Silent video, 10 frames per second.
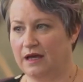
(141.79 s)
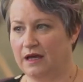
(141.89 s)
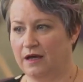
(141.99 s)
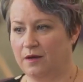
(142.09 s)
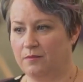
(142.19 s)

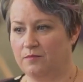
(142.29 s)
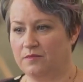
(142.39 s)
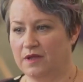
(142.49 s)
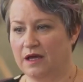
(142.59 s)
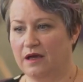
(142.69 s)
And
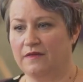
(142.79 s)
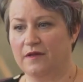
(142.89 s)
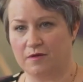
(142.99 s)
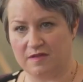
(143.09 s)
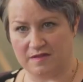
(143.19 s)

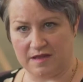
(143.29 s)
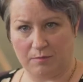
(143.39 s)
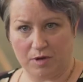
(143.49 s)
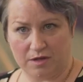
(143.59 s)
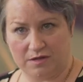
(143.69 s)
there is a
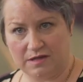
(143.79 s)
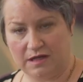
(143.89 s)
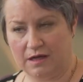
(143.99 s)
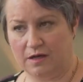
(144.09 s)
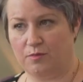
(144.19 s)
separate
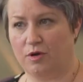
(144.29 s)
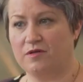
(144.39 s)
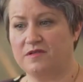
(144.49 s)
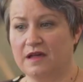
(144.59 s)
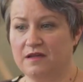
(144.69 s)

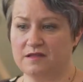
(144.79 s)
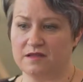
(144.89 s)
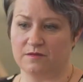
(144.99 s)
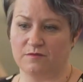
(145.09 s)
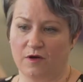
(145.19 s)
process
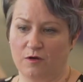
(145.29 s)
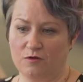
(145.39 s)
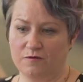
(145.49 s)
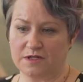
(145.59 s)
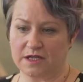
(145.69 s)

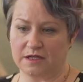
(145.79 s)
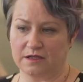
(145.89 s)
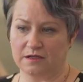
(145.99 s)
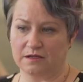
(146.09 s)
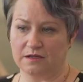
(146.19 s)
involved
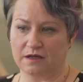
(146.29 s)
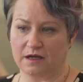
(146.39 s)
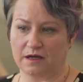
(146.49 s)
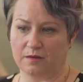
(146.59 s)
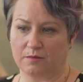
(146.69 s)
in
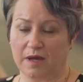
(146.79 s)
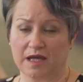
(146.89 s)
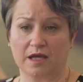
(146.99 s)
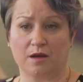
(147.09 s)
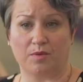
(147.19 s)

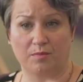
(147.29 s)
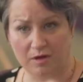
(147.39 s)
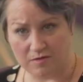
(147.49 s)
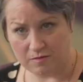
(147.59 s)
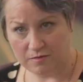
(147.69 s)
making a
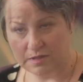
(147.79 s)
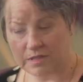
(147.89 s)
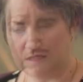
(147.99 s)
proposal.